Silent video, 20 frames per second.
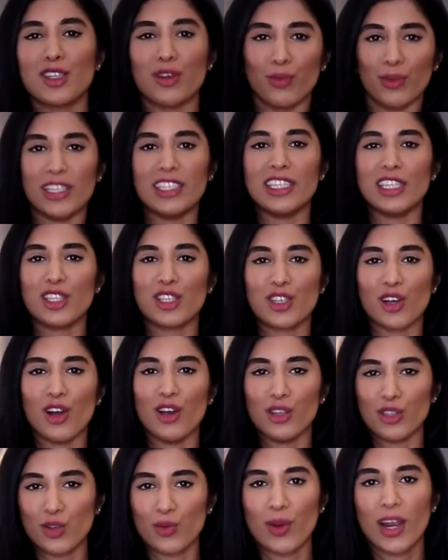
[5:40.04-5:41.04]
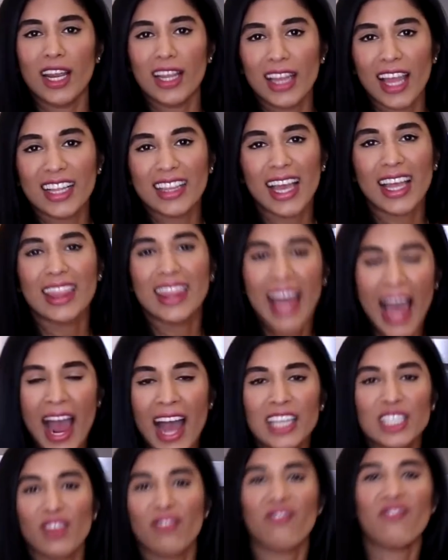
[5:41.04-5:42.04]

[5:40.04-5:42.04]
de résistance, right? Like that last